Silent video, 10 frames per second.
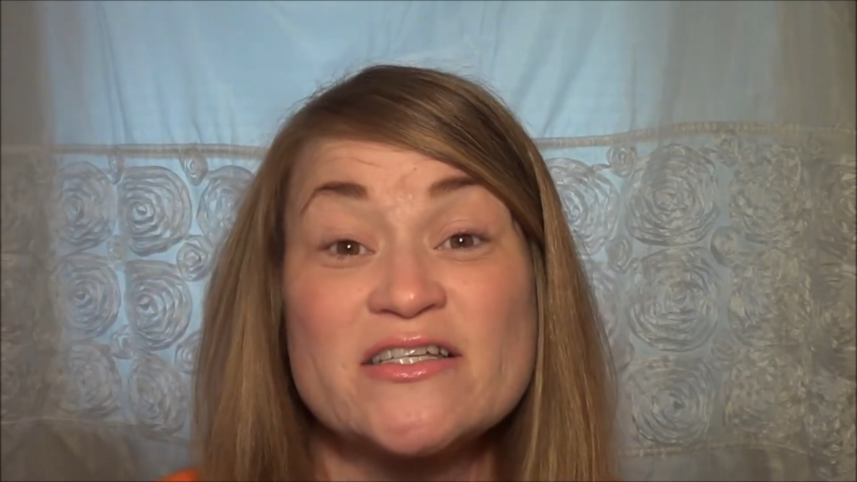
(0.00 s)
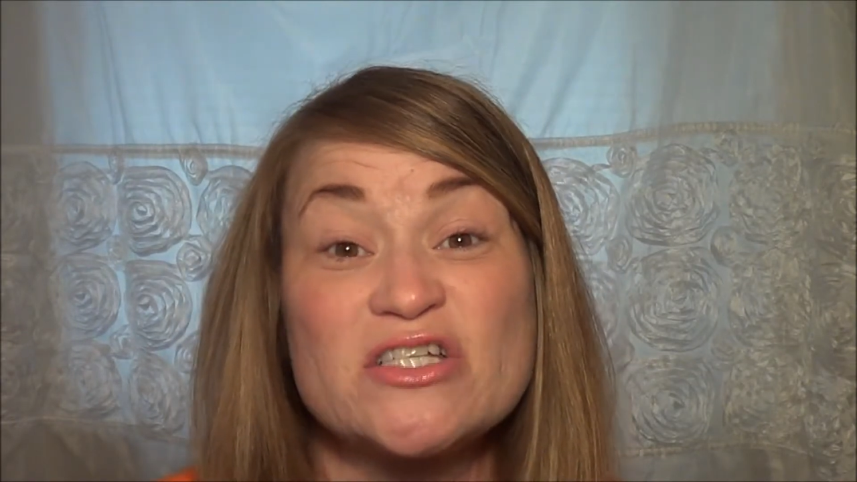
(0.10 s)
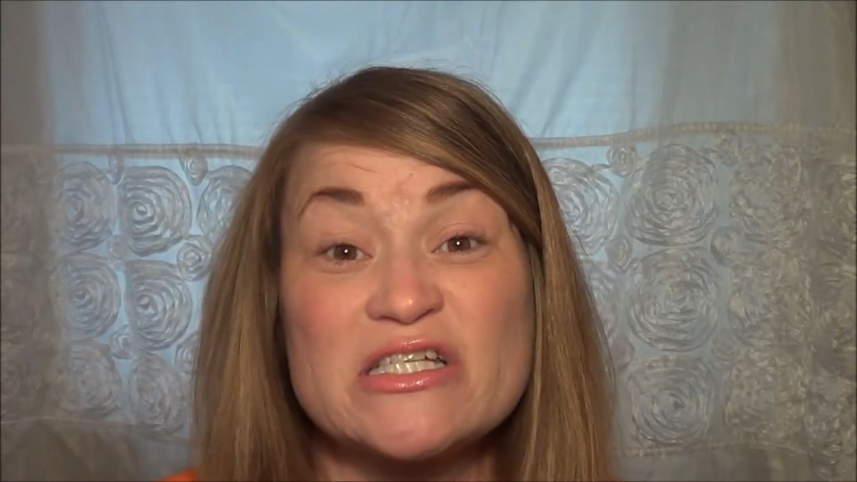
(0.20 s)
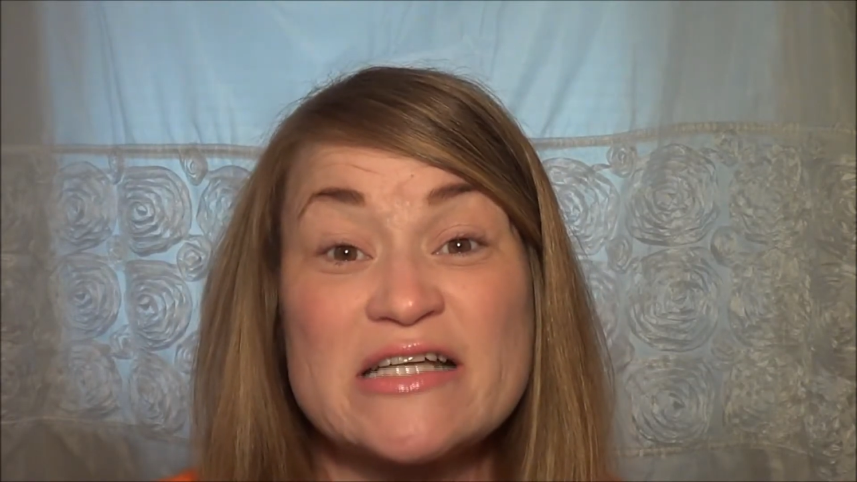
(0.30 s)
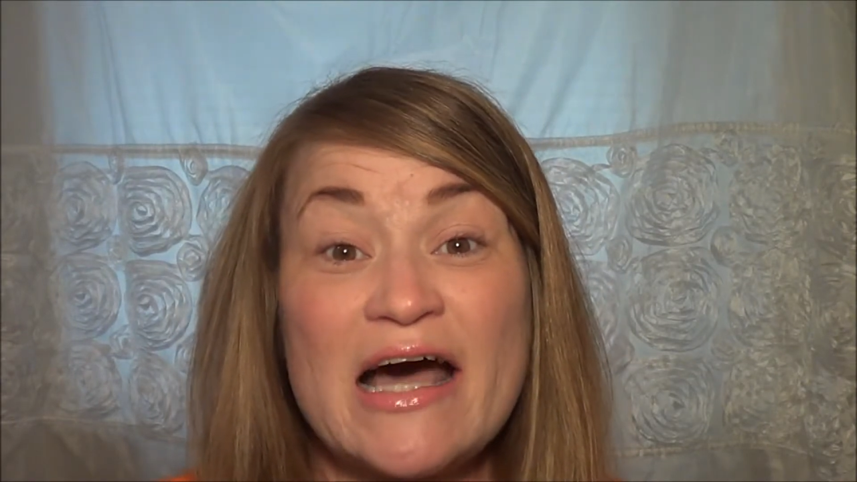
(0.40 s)
It's
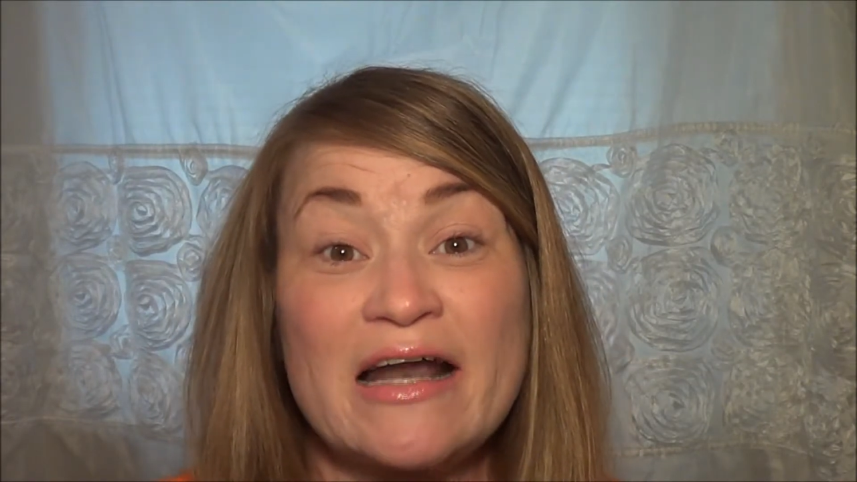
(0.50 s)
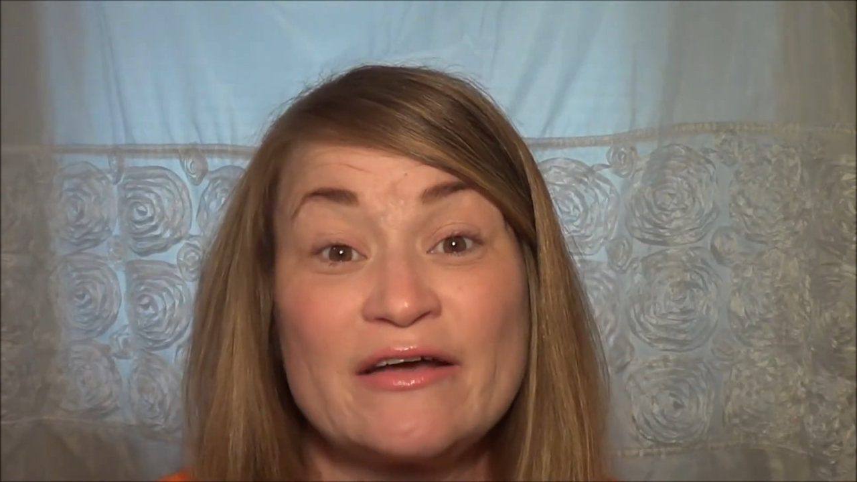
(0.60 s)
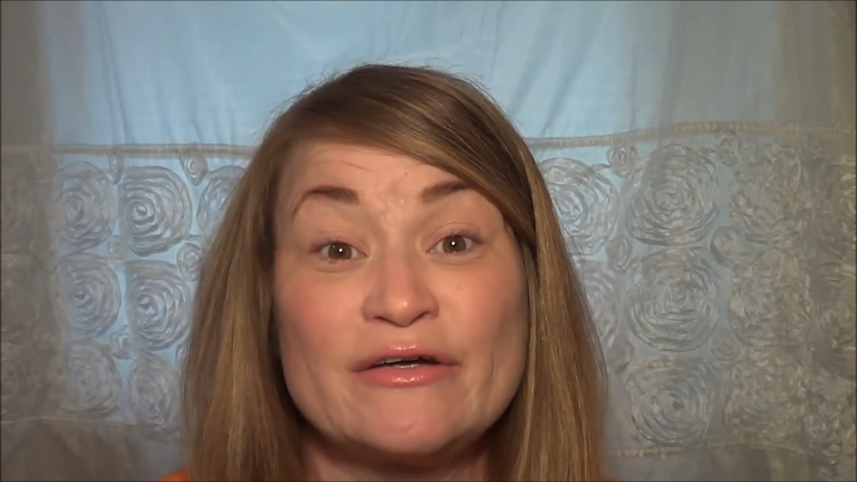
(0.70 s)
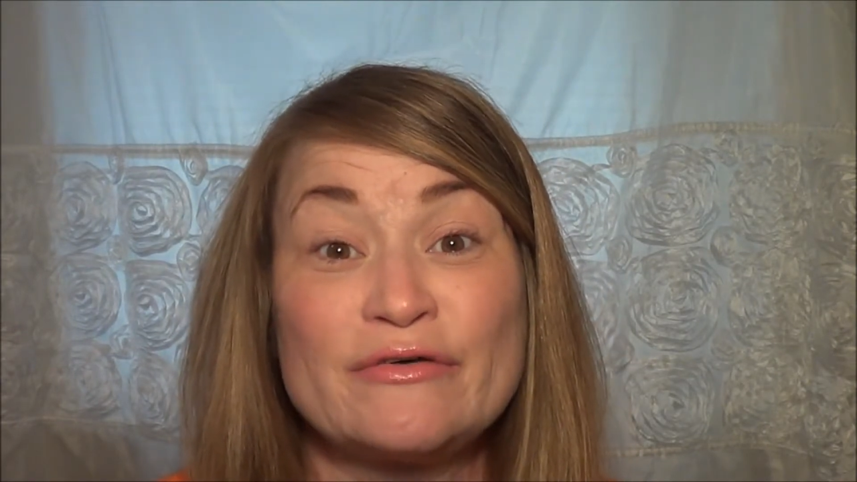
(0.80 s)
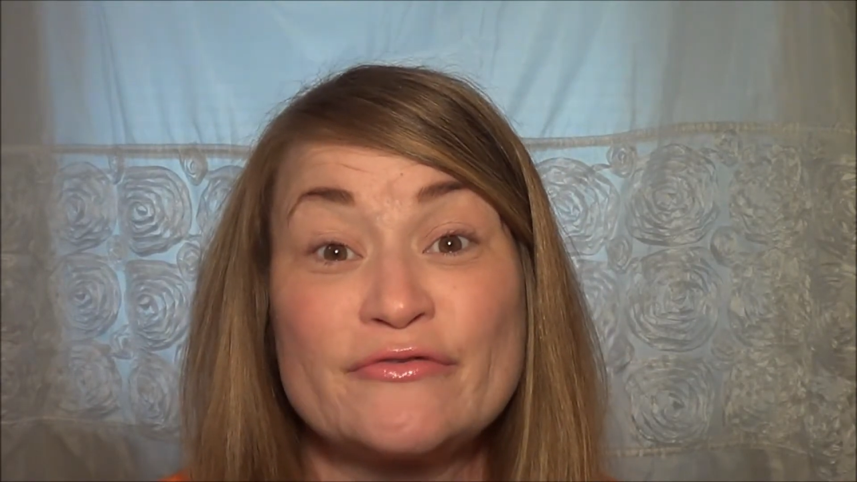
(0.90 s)
just
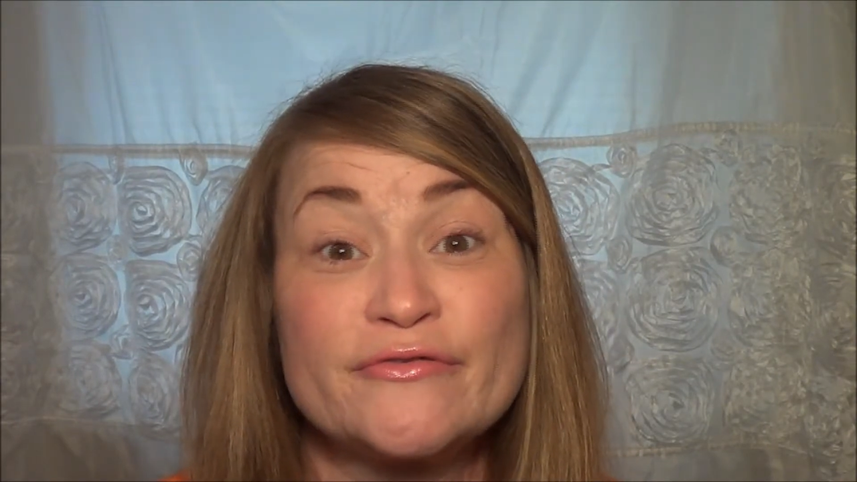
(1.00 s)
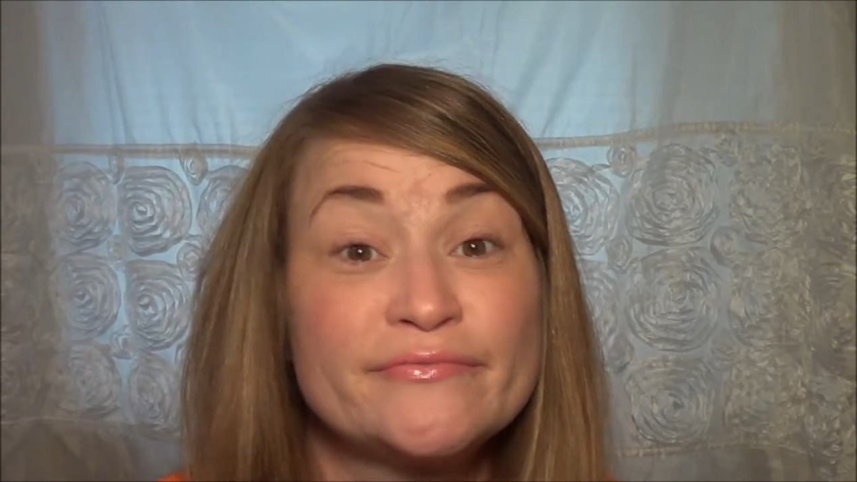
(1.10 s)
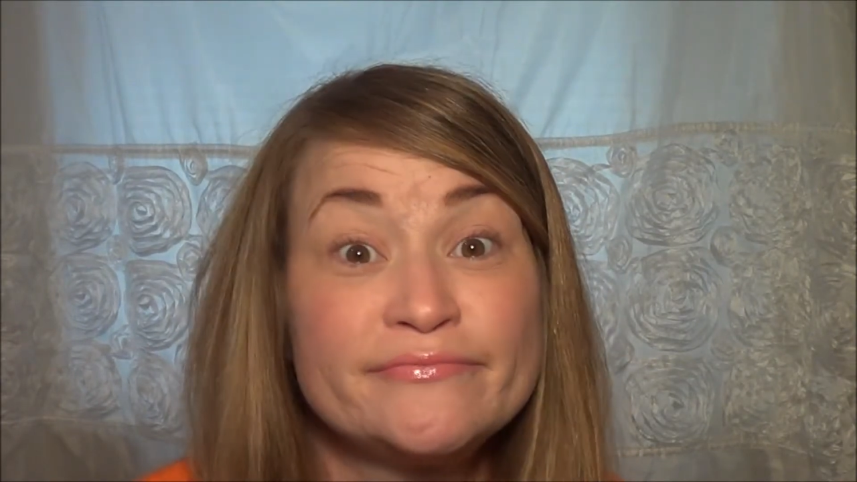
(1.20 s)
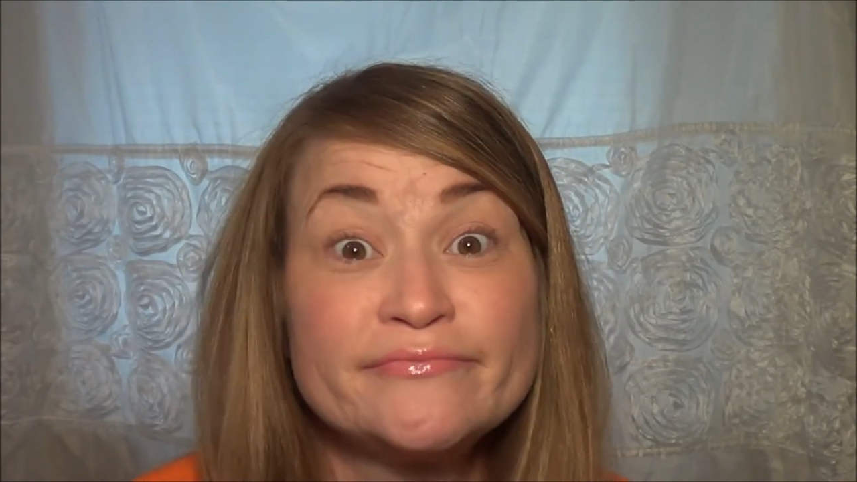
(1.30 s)
kind of